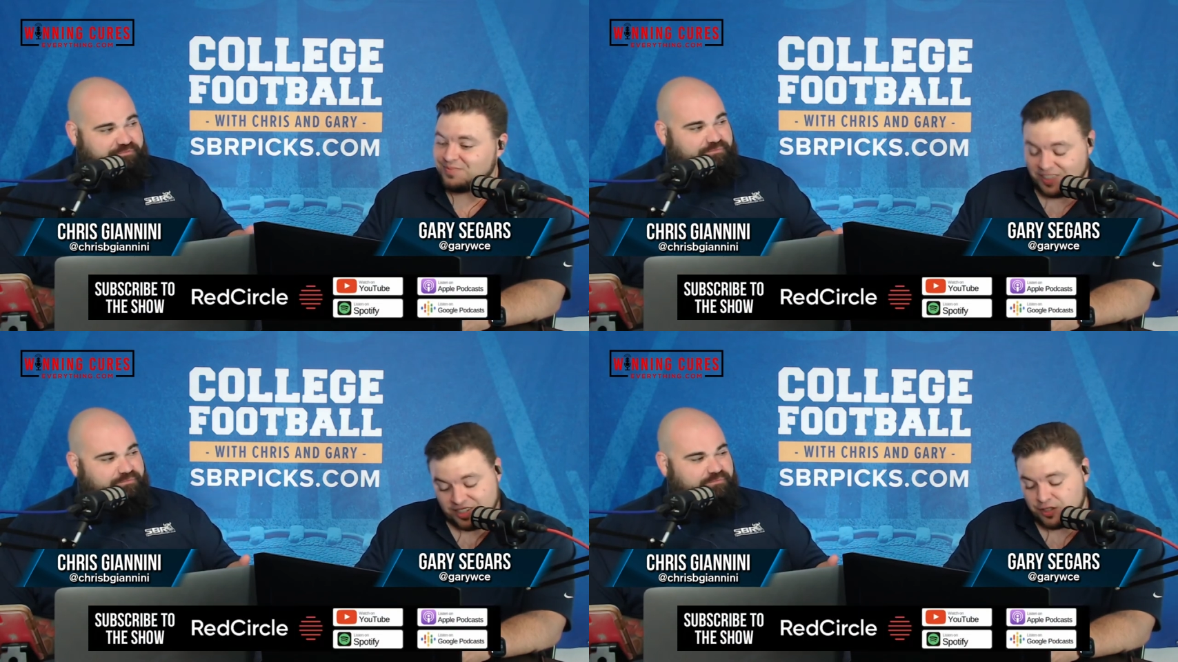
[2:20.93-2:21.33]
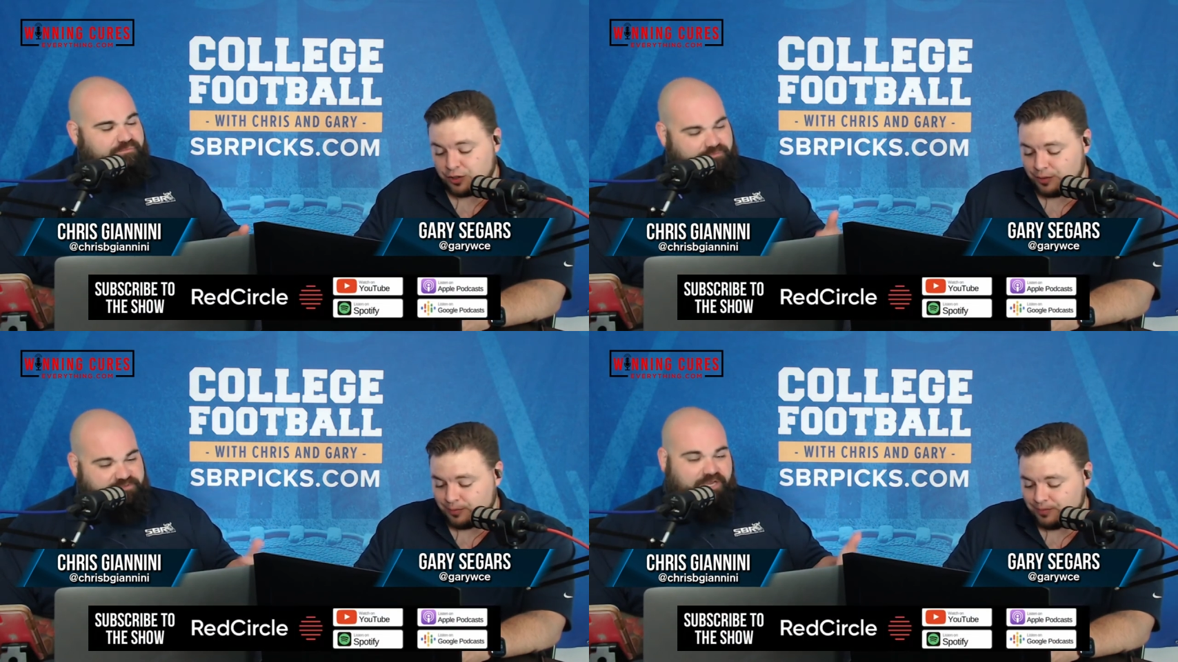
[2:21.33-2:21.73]
Speaker 1: This is
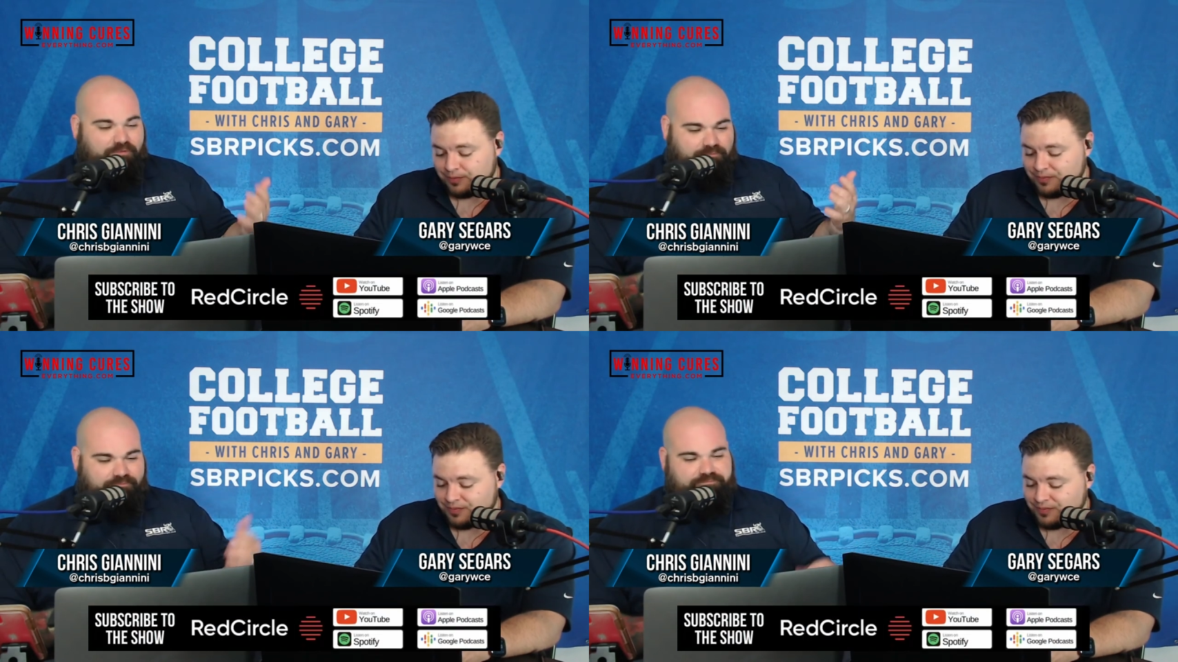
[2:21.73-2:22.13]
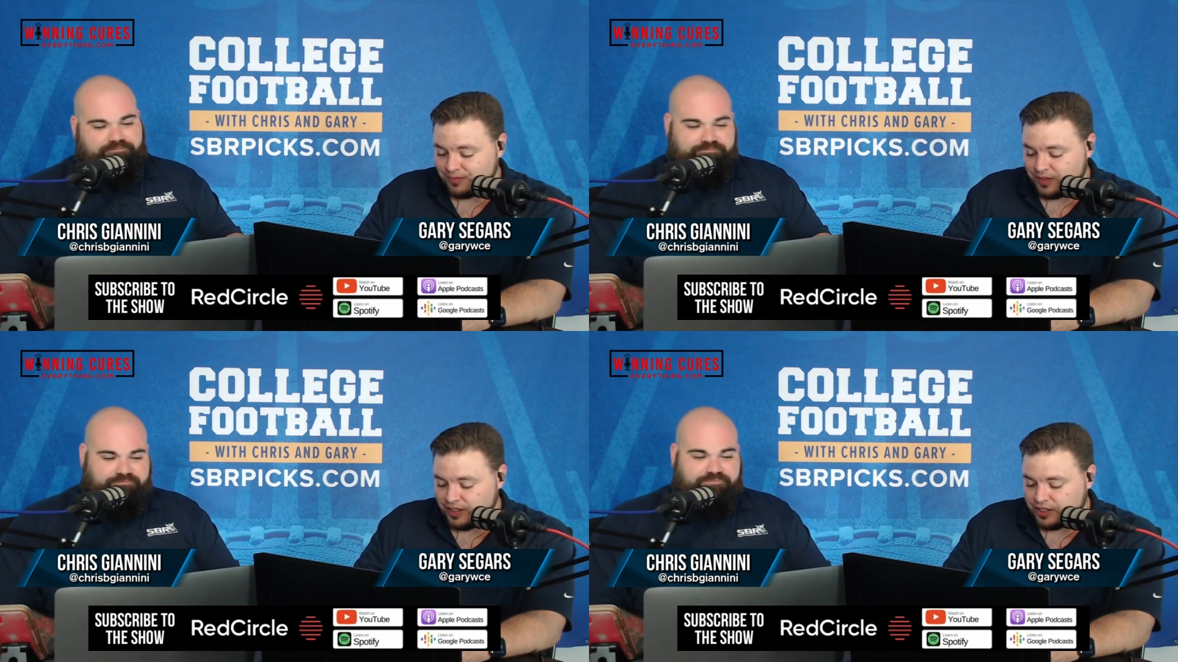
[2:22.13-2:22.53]
true. So
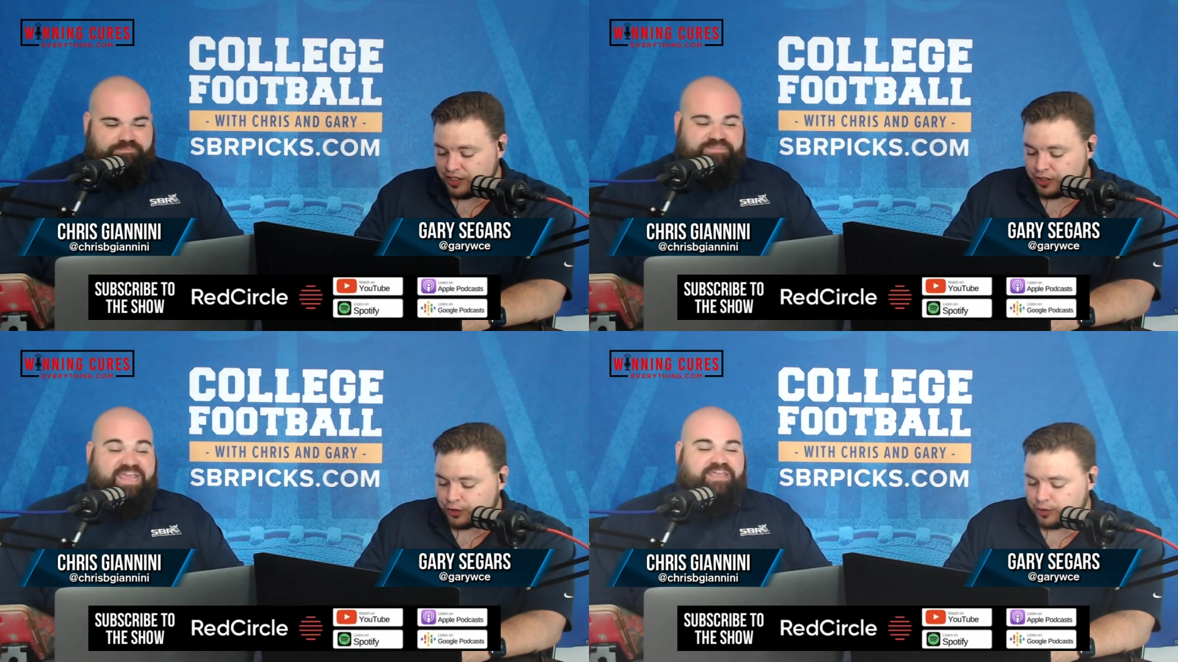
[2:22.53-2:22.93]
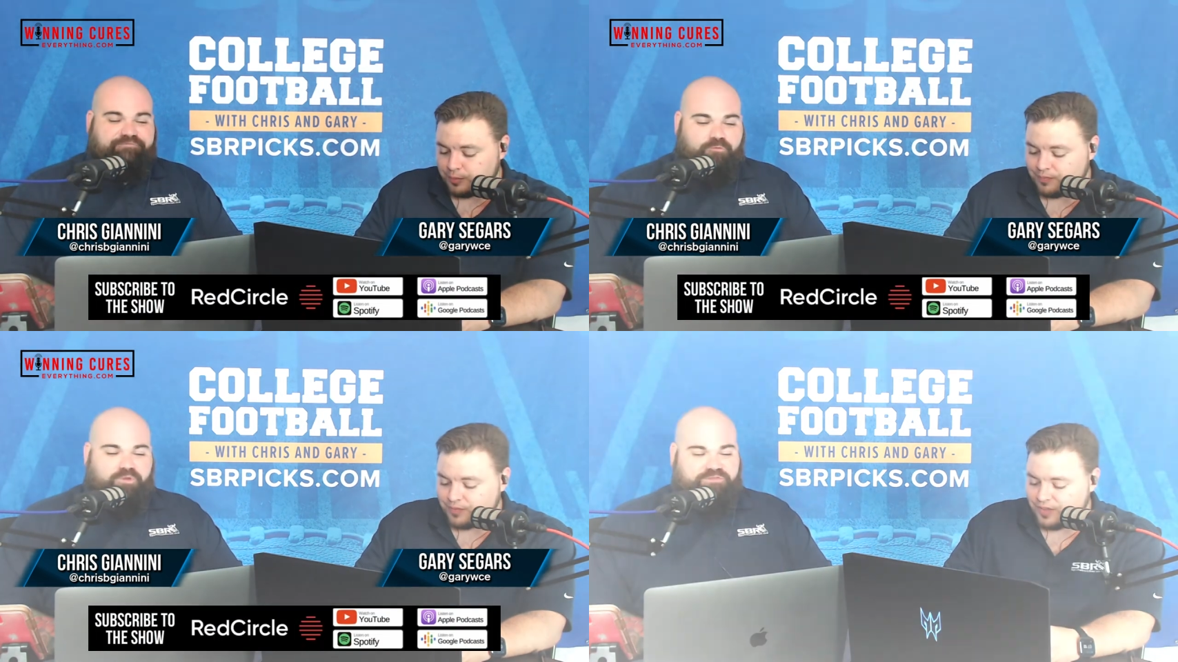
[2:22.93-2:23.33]
this is take true. it for what it's